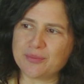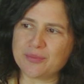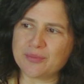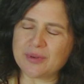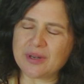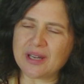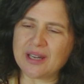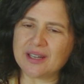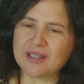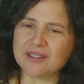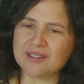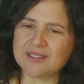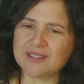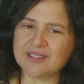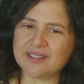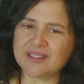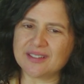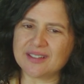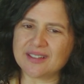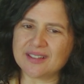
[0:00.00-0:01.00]

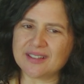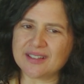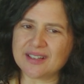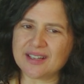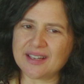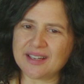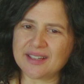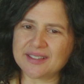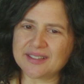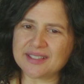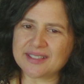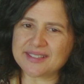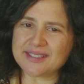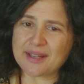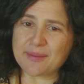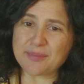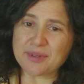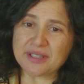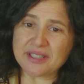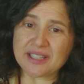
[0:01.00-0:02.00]
And it's
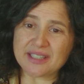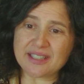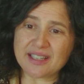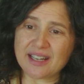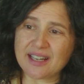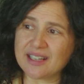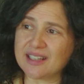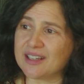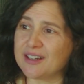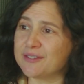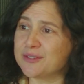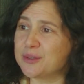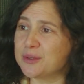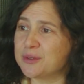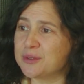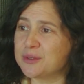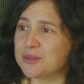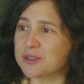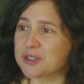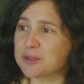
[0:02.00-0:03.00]
something that I love
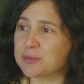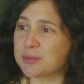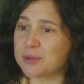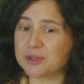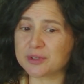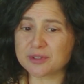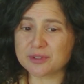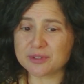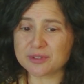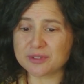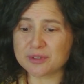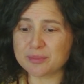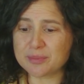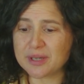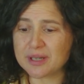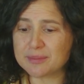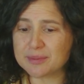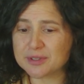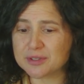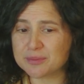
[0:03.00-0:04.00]
to explore, to be
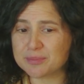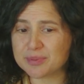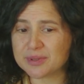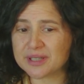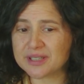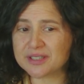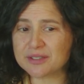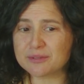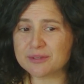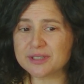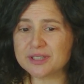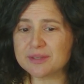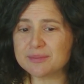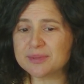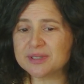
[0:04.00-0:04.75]
able to play the rhythm.